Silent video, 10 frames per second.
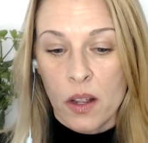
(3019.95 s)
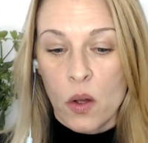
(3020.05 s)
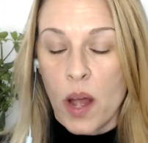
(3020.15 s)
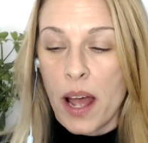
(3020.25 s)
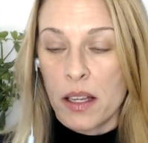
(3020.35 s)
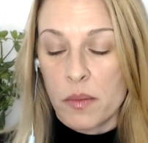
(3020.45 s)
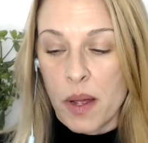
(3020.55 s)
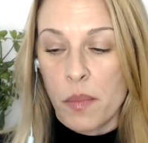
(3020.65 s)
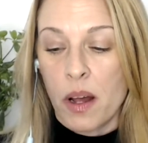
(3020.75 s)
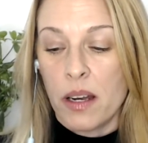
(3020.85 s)
How's my
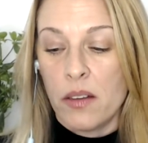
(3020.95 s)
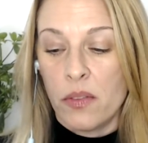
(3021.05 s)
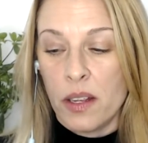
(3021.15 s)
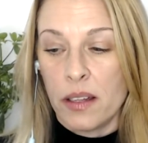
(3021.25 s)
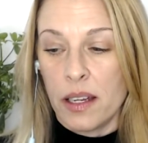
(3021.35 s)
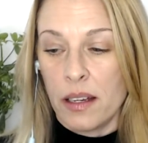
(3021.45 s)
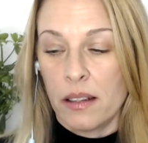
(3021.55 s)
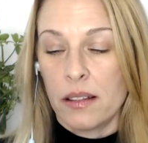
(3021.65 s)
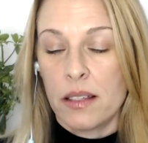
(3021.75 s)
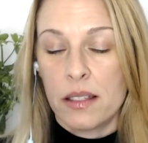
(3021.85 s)
body feeling?
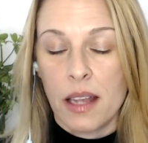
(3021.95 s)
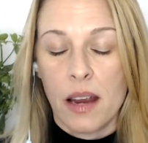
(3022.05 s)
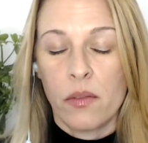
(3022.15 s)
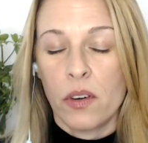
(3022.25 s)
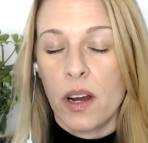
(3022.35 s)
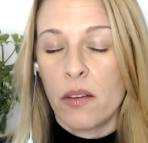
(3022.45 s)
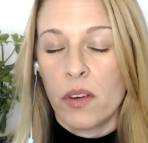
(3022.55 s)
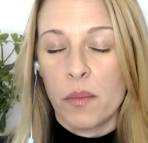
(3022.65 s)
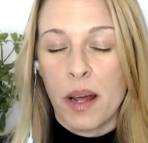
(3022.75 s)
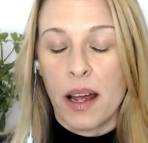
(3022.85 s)
Savor every
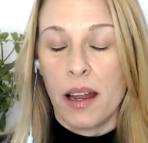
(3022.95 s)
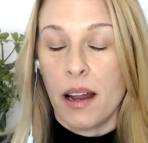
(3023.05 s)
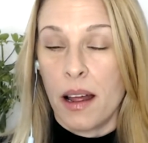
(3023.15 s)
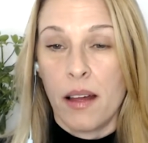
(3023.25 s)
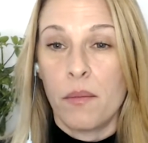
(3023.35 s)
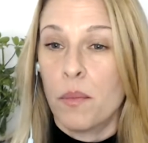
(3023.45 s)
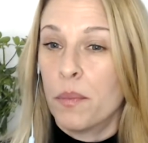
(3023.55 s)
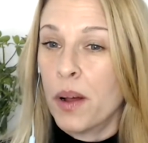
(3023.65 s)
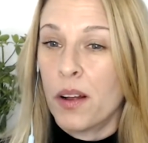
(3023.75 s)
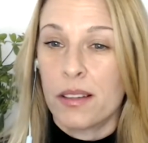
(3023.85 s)
bite. I
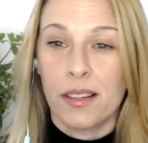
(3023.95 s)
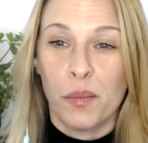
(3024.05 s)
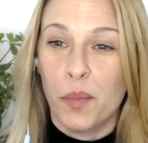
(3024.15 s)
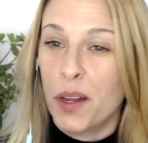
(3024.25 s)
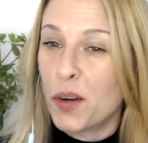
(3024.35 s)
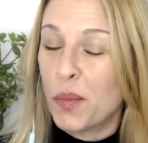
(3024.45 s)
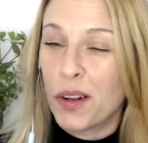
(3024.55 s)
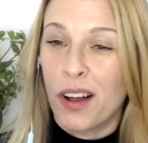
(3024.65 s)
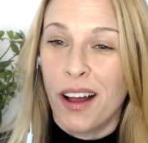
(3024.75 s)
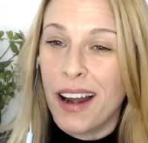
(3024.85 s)
bought some butter
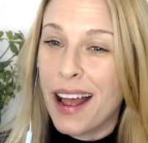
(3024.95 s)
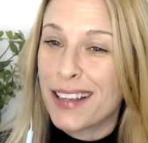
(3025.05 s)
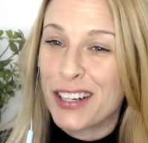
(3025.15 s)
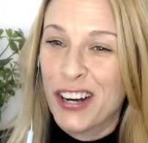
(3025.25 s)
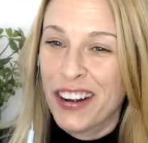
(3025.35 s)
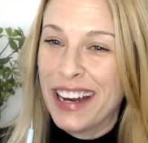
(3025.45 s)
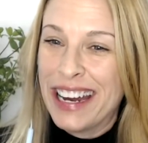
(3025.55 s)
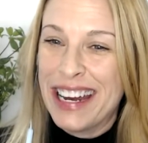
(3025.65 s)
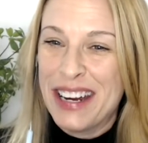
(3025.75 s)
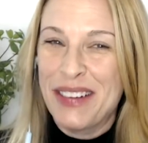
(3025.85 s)
pecan ice
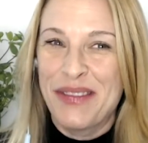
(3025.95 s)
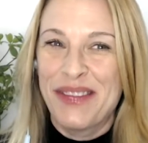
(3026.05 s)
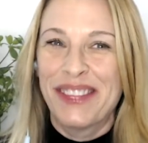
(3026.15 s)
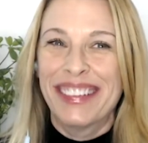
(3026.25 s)
cream.